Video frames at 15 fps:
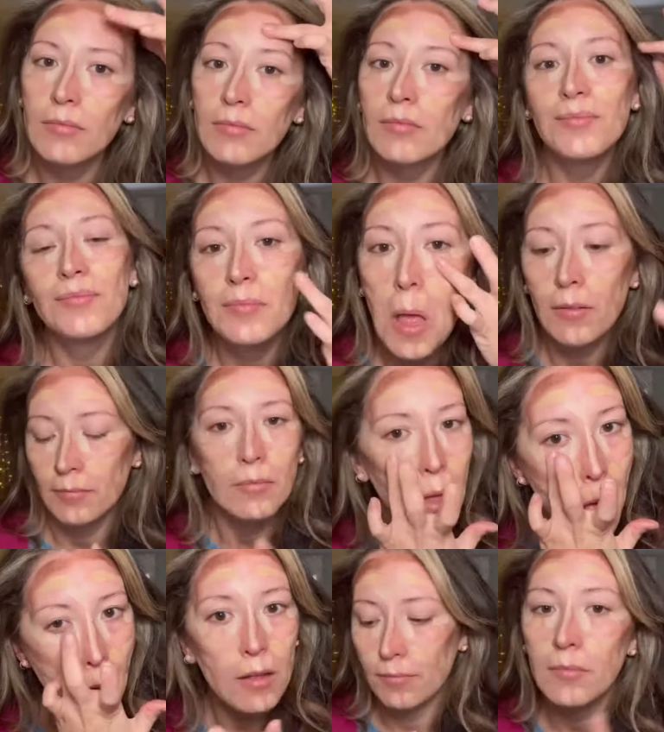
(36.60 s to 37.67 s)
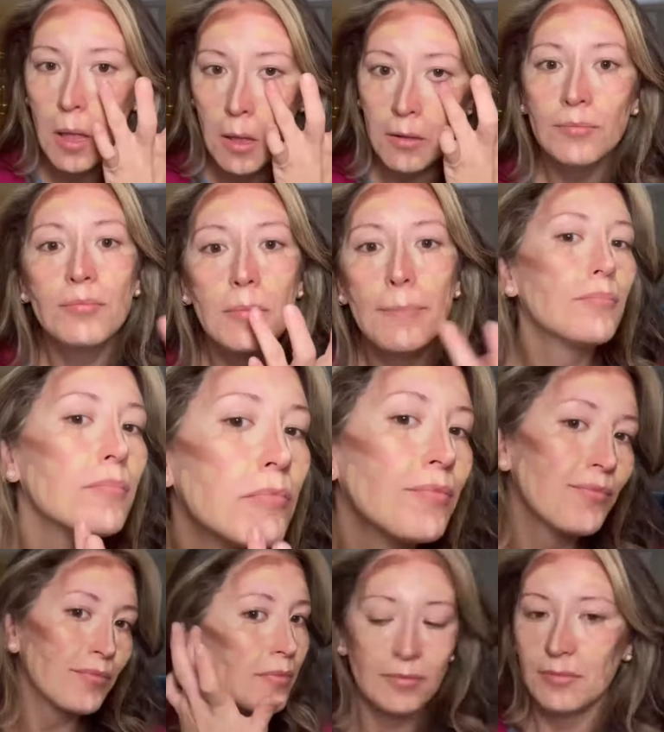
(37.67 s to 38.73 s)
blank on my face.
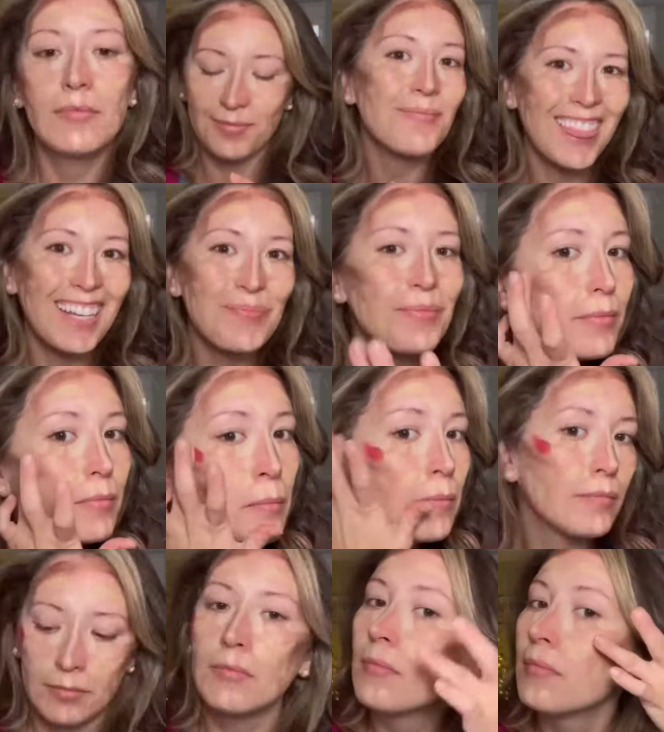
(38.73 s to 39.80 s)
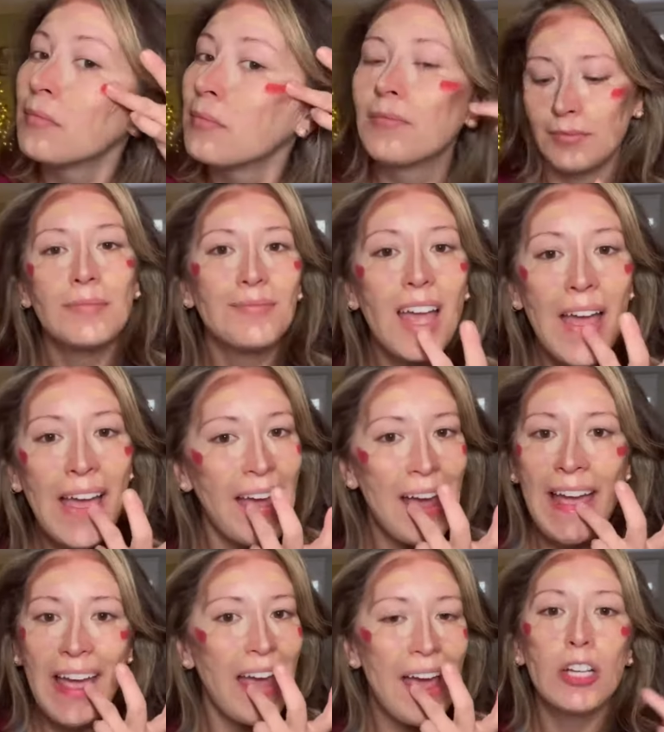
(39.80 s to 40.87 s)
Little goes a long way. Next up is
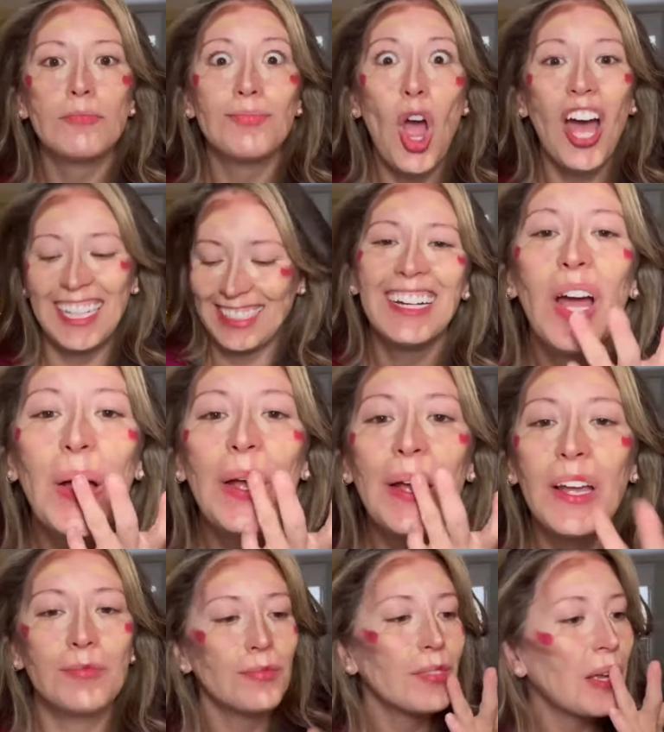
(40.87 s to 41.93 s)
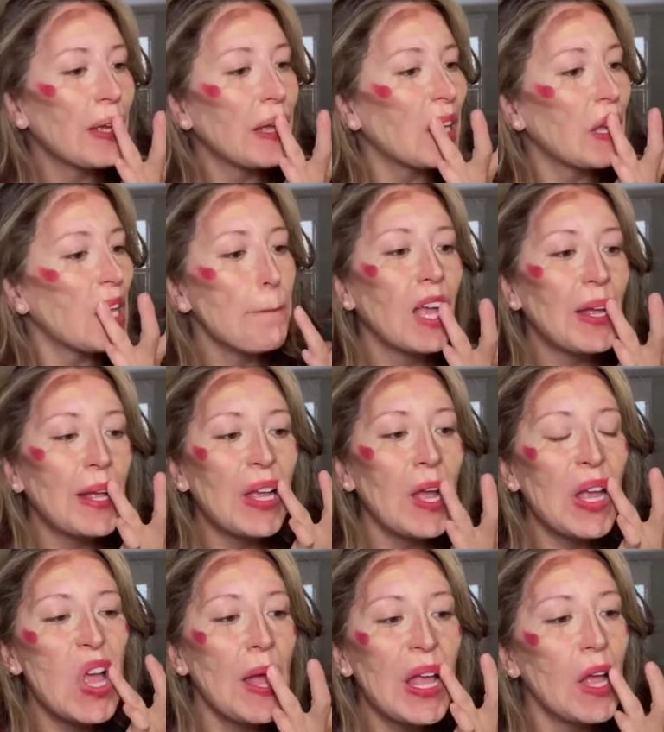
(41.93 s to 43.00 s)
blush, right above the contour. Also can go on your
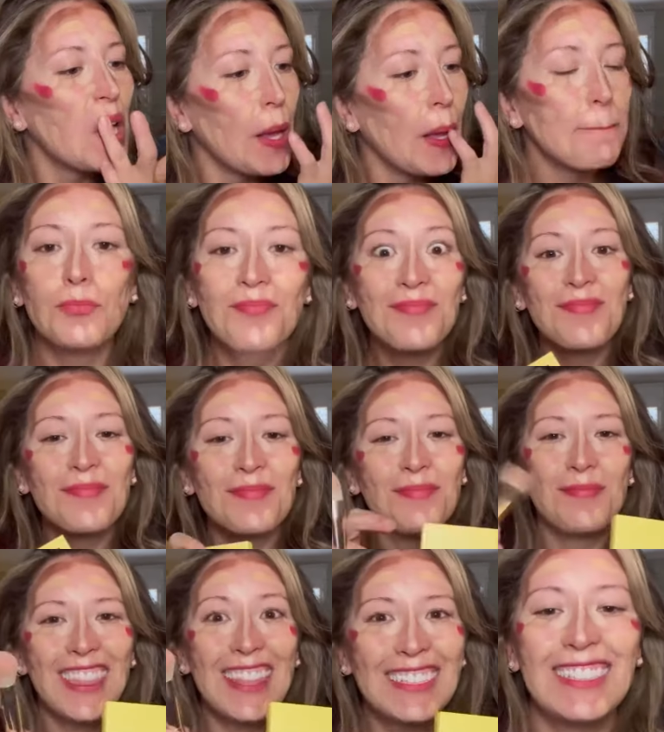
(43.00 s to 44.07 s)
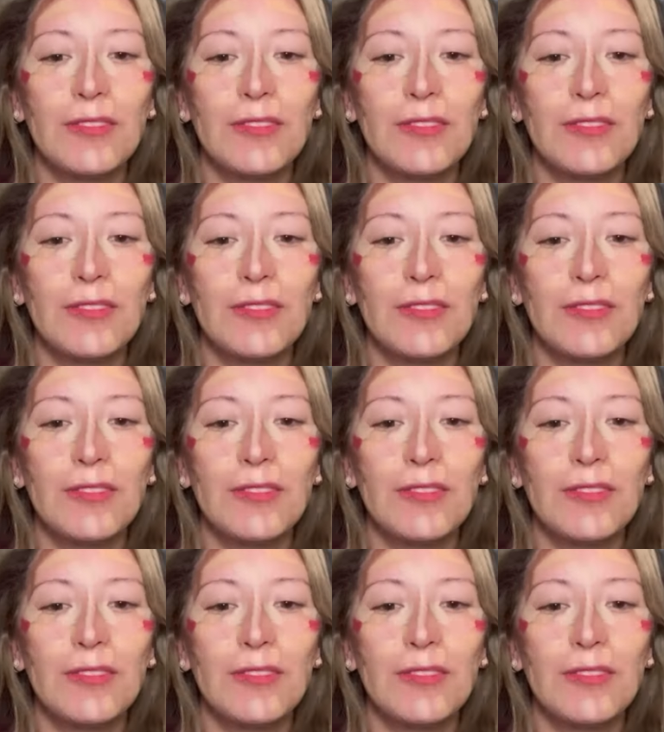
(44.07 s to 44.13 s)
lips, and it's so pretty.